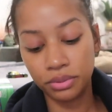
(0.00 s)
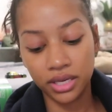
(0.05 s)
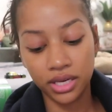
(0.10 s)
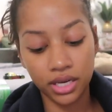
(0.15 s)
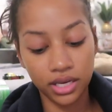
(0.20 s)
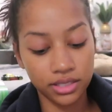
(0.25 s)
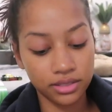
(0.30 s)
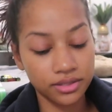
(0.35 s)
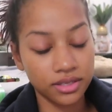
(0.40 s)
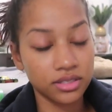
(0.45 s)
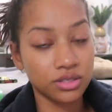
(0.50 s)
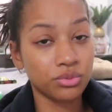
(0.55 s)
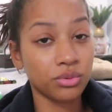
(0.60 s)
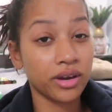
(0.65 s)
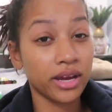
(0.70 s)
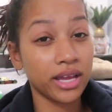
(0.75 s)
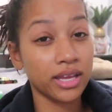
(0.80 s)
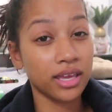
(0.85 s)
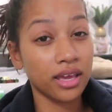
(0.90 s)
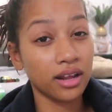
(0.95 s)
because that's
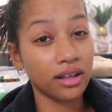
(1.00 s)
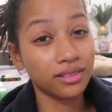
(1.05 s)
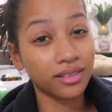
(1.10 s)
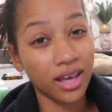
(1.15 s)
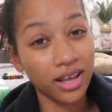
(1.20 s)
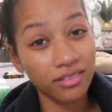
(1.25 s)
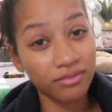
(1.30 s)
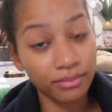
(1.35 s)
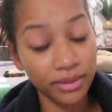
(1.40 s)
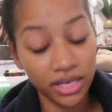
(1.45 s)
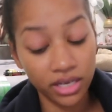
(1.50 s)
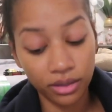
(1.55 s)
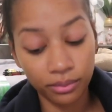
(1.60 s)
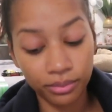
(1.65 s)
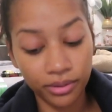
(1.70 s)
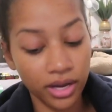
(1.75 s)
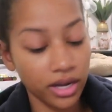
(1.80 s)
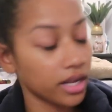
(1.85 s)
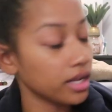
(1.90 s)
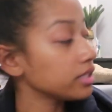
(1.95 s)
where I get a lot of my nail
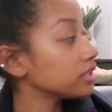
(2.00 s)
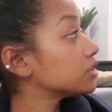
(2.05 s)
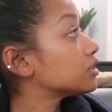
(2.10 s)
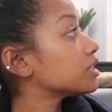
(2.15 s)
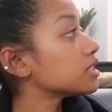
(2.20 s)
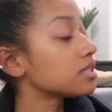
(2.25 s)
products,